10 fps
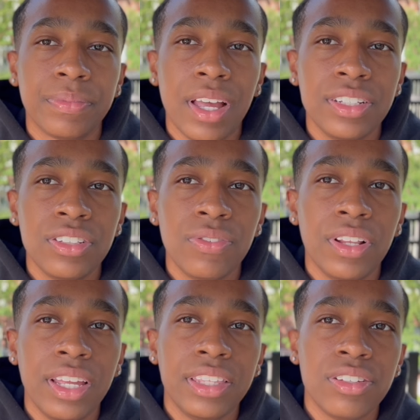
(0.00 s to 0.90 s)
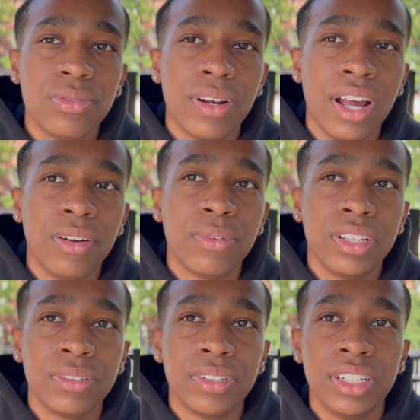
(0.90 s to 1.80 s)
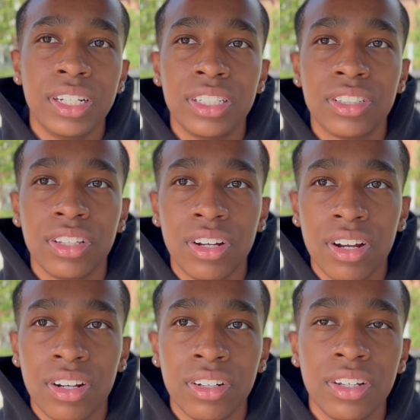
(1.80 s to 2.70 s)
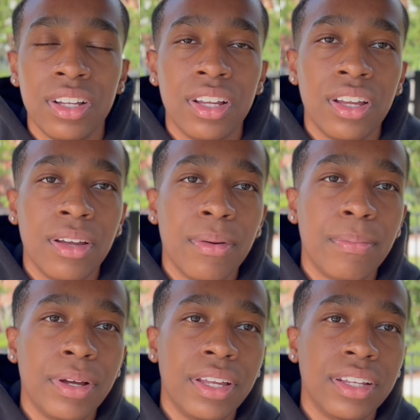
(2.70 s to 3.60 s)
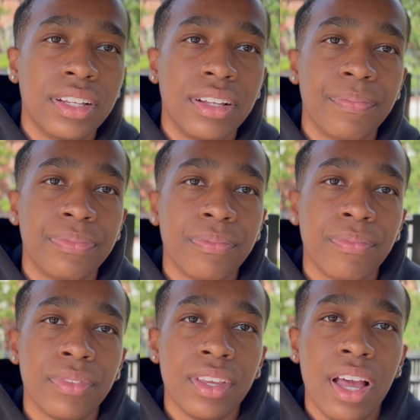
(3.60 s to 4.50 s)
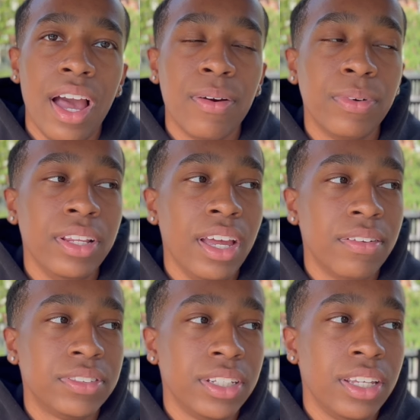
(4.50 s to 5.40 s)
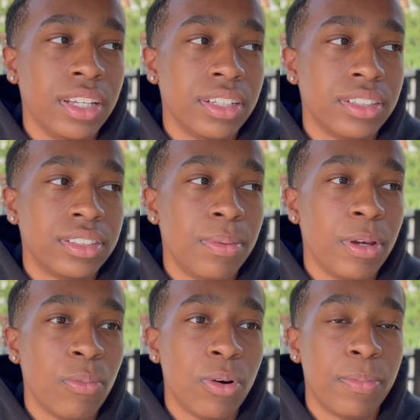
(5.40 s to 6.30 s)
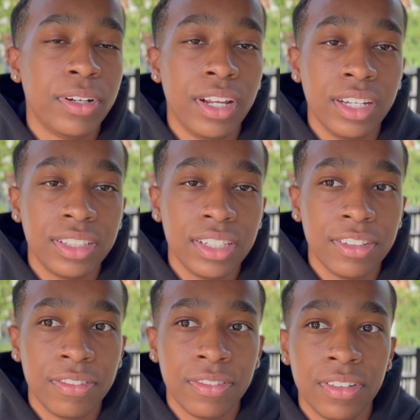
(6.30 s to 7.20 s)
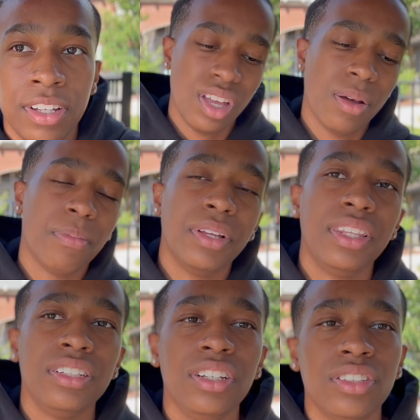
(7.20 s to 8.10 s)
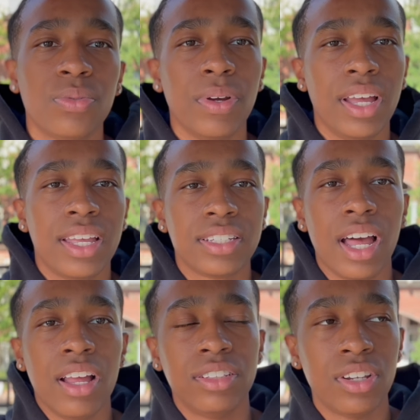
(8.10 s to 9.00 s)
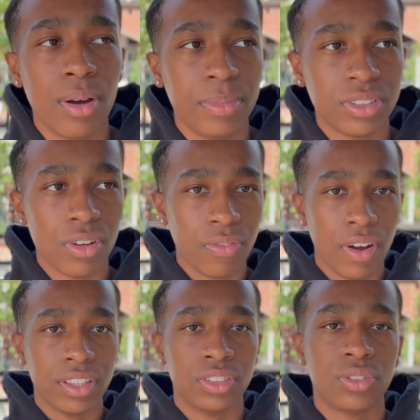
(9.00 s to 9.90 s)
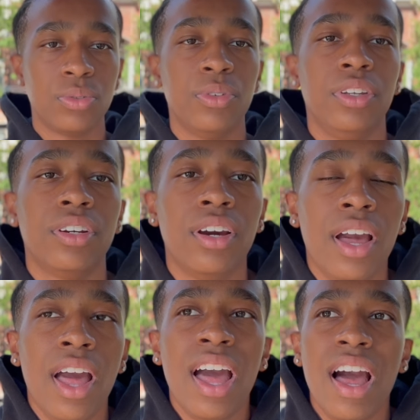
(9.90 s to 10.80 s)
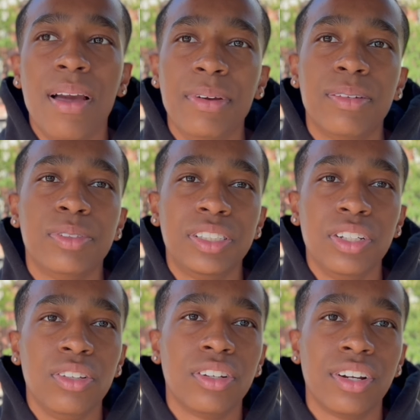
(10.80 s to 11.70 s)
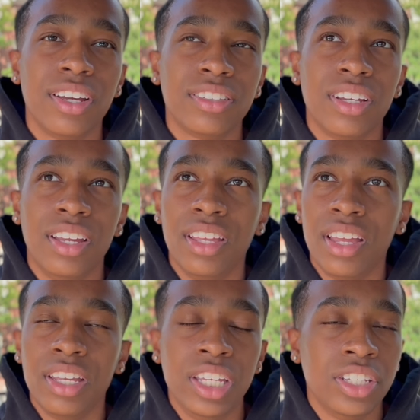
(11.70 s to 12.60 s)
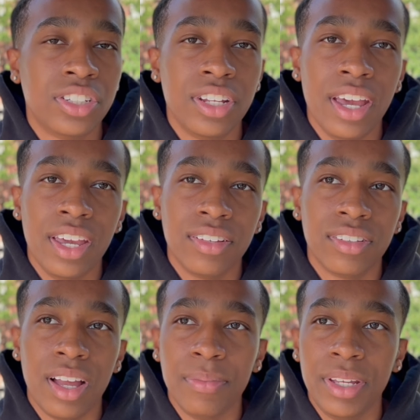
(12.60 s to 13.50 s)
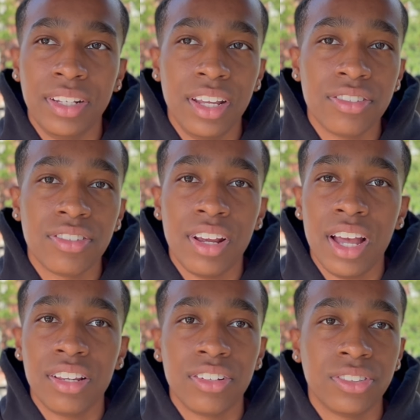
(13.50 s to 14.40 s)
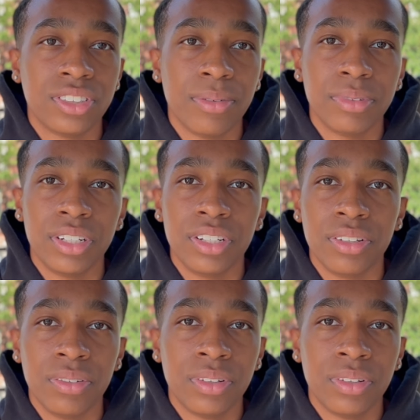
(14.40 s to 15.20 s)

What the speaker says: I just feel like that's what I really, really need to learn. But I really have to get to be more productive. But that's just what has God taught me so far this school year. I mean, I'm still learning each day. I mean, yesterday I learned something new.